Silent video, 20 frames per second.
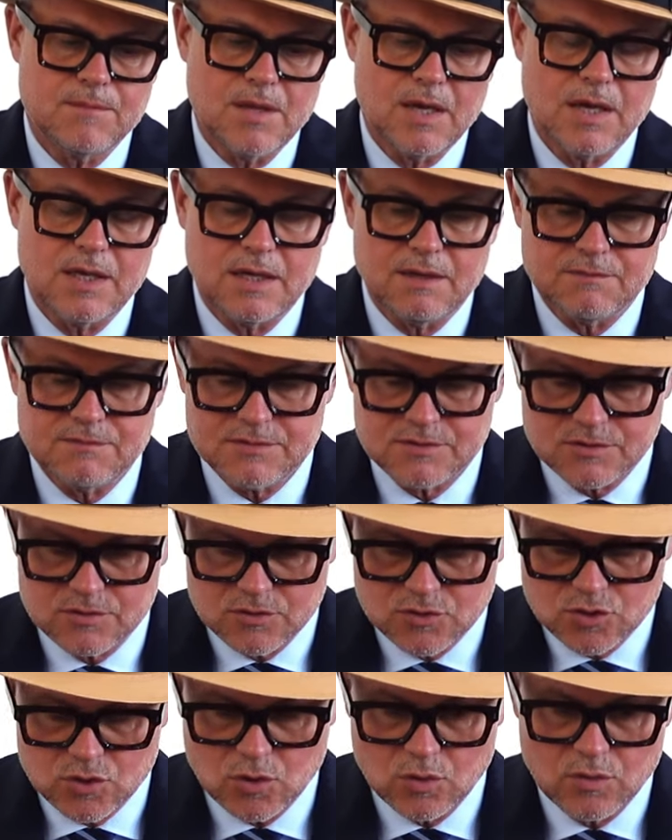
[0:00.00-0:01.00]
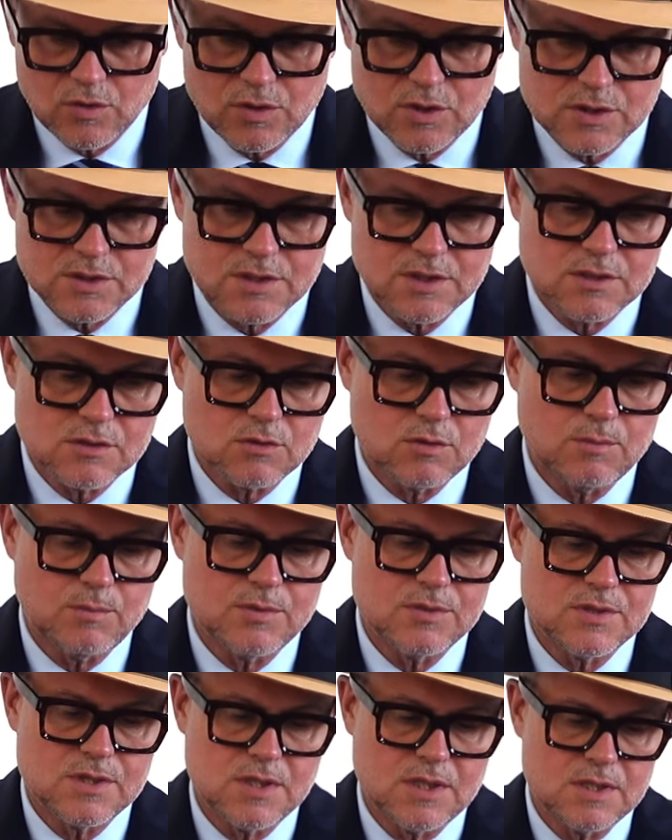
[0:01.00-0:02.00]
And I've shown these
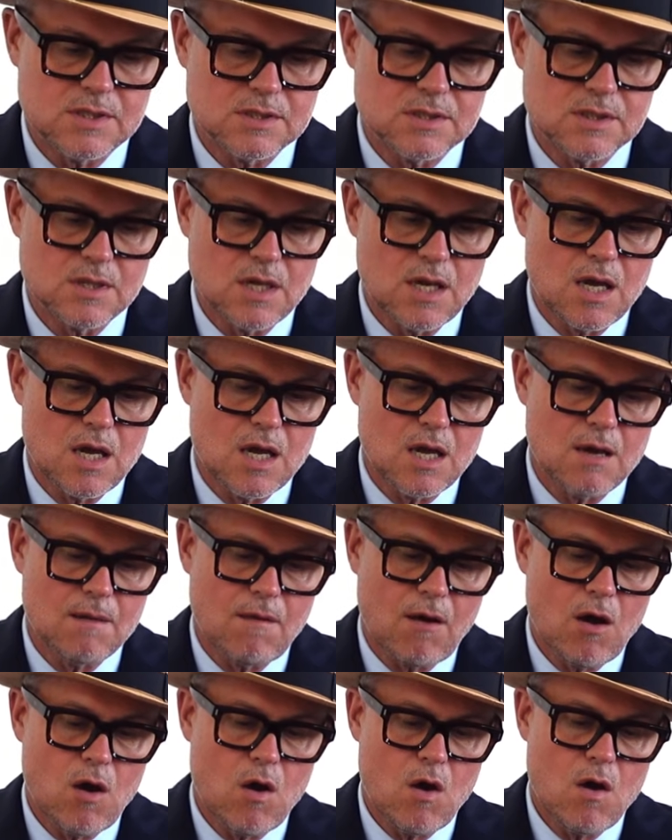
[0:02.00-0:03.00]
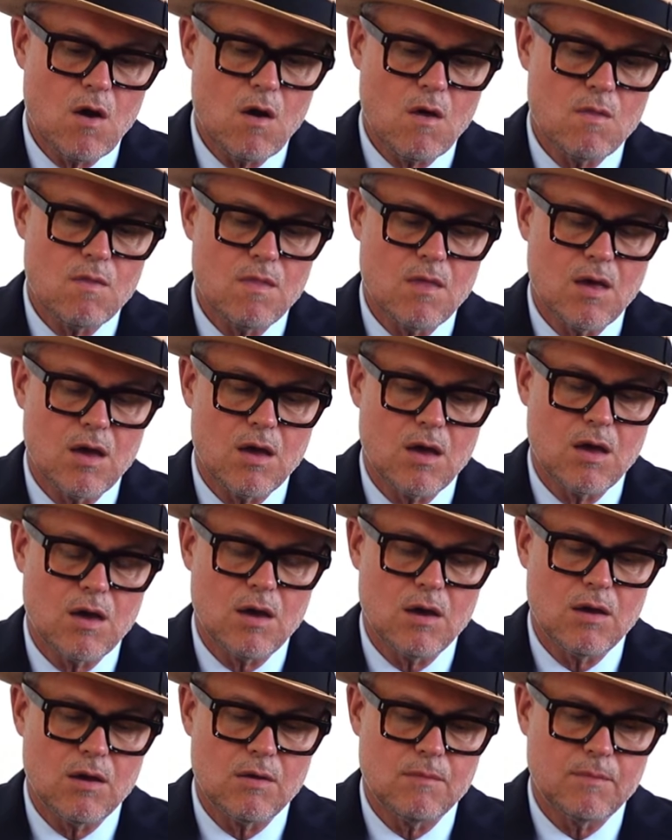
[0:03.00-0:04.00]
discrepancies uh, on
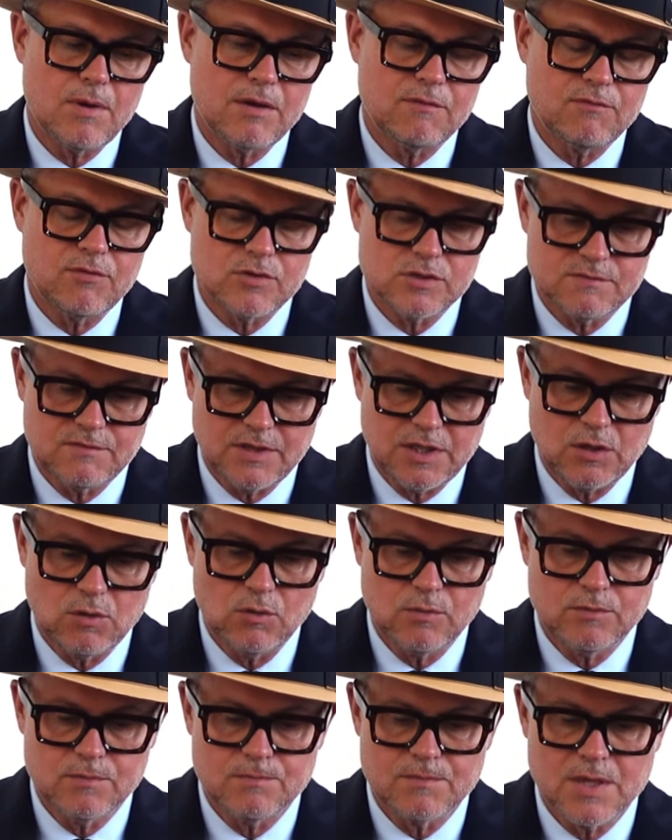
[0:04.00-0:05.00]
uh, my first video.